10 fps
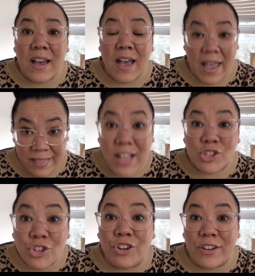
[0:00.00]
and
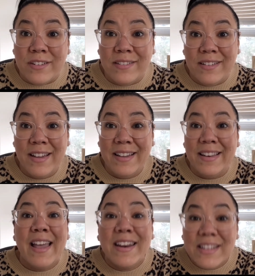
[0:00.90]
that's good.
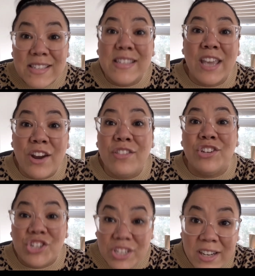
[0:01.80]
Let it scare the
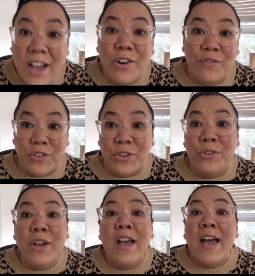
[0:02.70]
shit out of you.
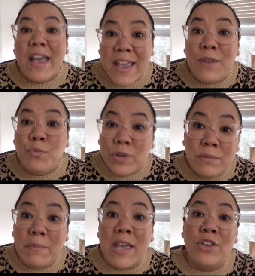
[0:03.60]
It will
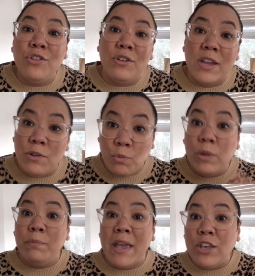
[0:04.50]
make you
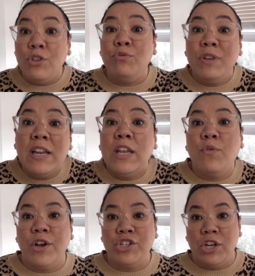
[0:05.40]
really
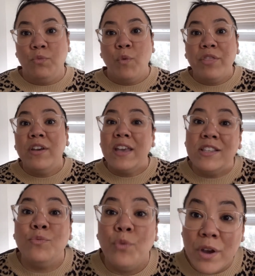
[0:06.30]
question whether
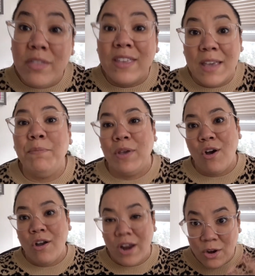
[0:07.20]
it's worth keeping
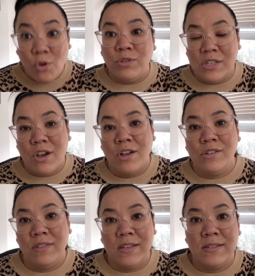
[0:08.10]
on and holding on
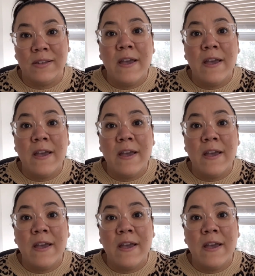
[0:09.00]
to this.